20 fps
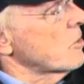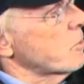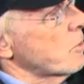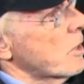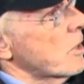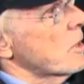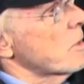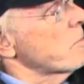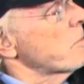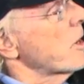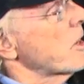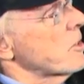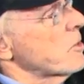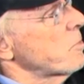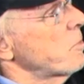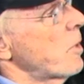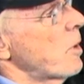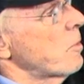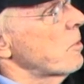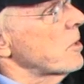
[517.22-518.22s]
one of the
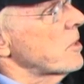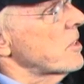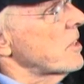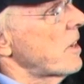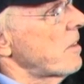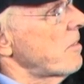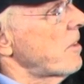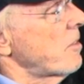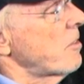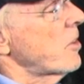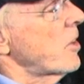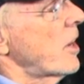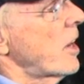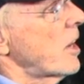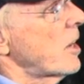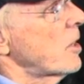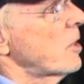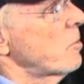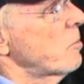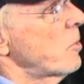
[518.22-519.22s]
best moments I've ever
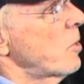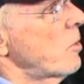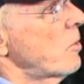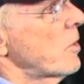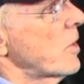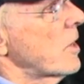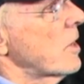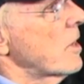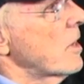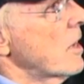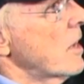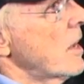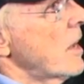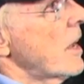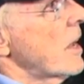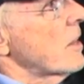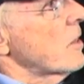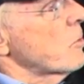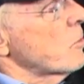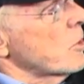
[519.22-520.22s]
had in a movie.
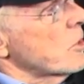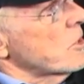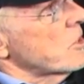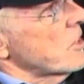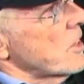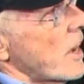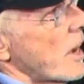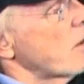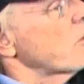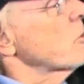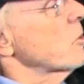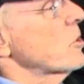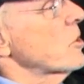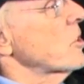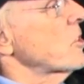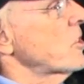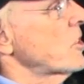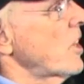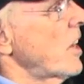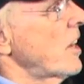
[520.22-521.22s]
And the reason I was
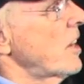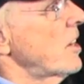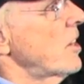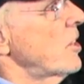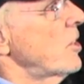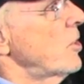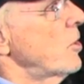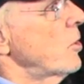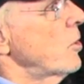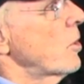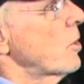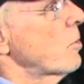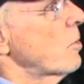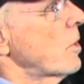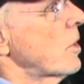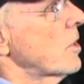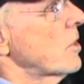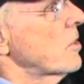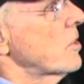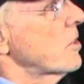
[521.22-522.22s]
excited to do it
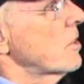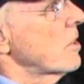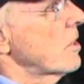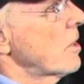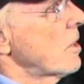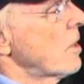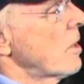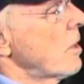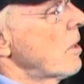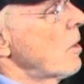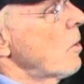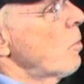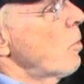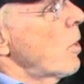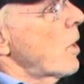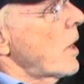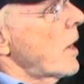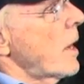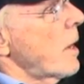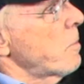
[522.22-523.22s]
was,
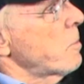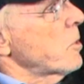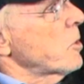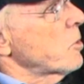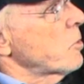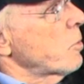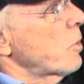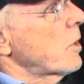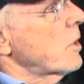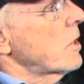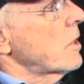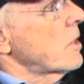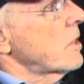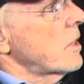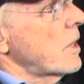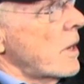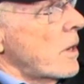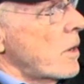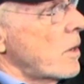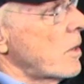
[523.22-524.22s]
what happens when the
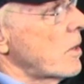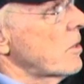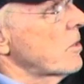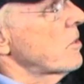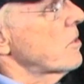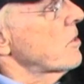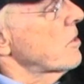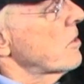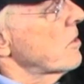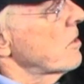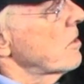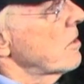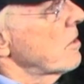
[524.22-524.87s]
terrorists